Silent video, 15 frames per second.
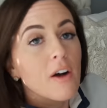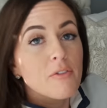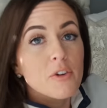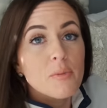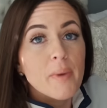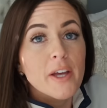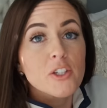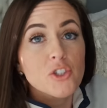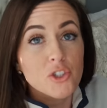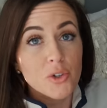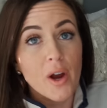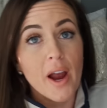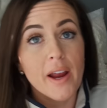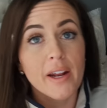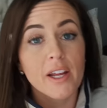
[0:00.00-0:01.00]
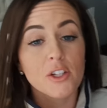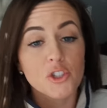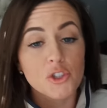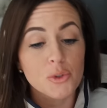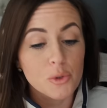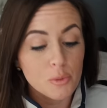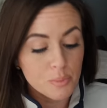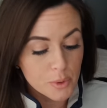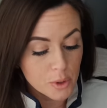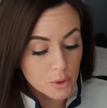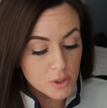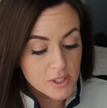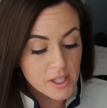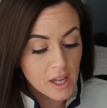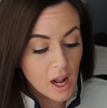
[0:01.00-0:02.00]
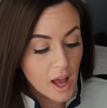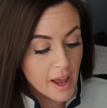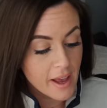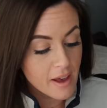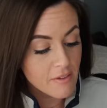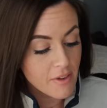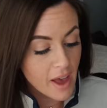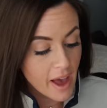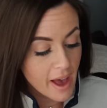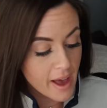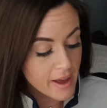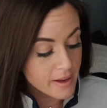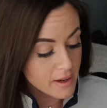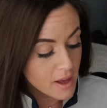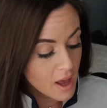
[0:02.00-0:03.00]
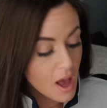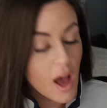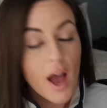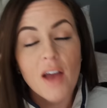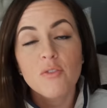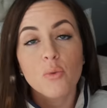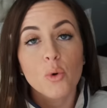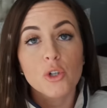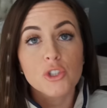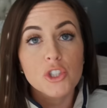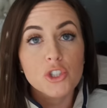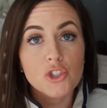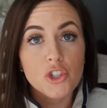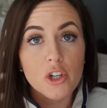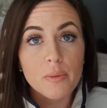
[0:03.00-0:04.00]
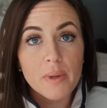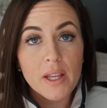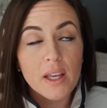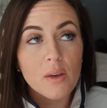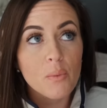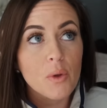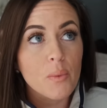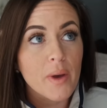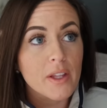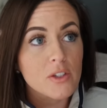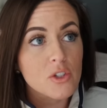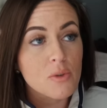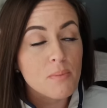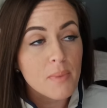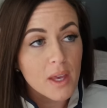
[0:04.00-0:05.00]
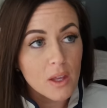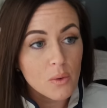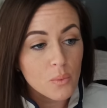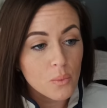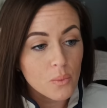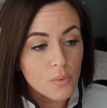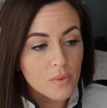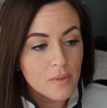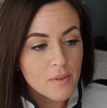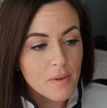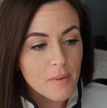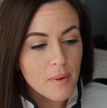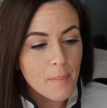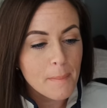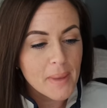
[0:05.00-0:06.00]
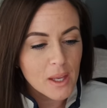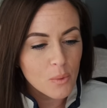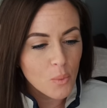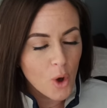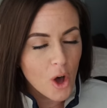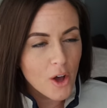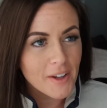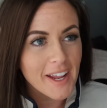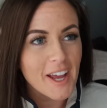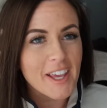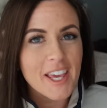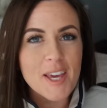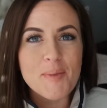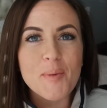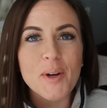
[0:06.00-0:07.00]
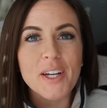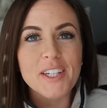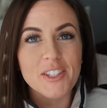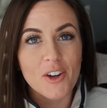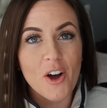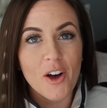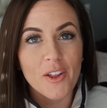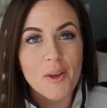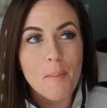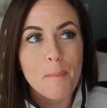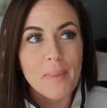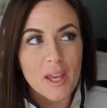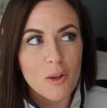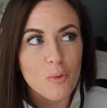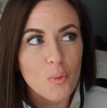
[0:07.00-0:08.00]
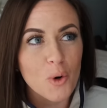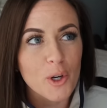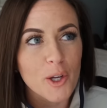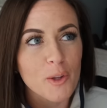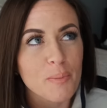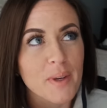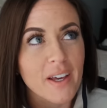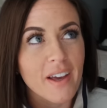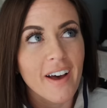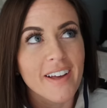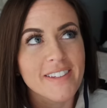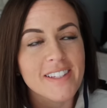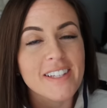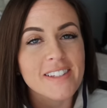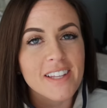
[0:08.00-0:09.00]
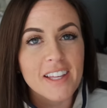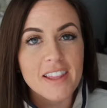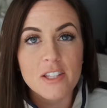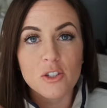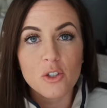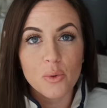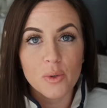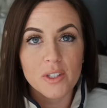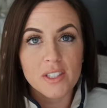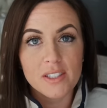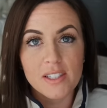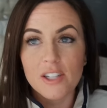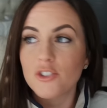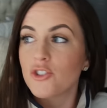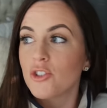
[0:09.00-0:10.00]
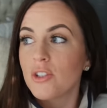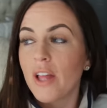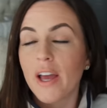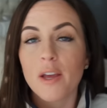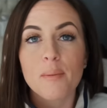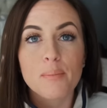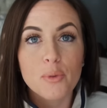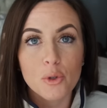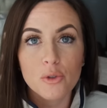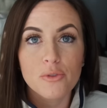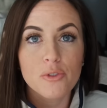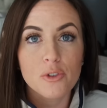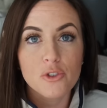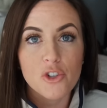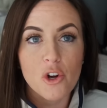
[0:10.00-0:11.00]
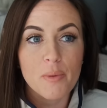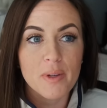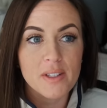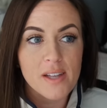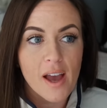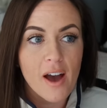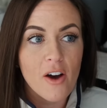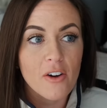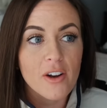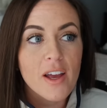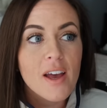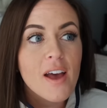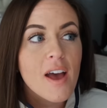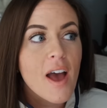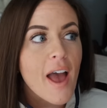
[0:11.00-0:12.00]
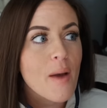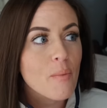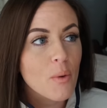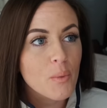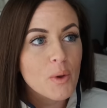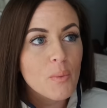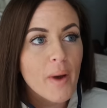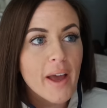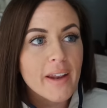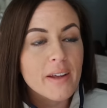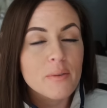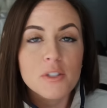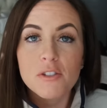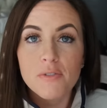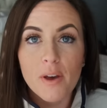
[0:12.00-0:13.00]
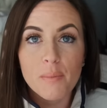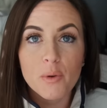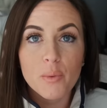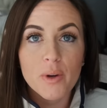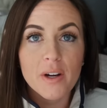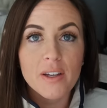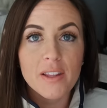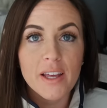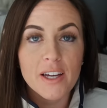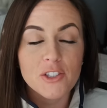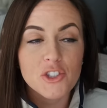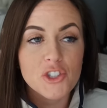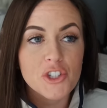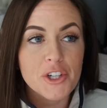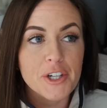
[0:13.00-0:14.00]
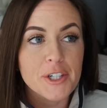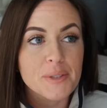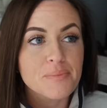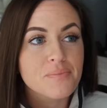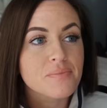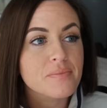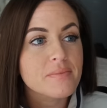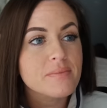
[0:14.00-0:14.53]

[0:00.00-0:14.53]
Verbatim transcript: off with my tried and true boots that I have had. I've worn to Germany. We went to Mitten Mittenwald. I keep wanting to call it Mittenworld because it's like this quintessential like beautiful German town. And when we went, it was February last year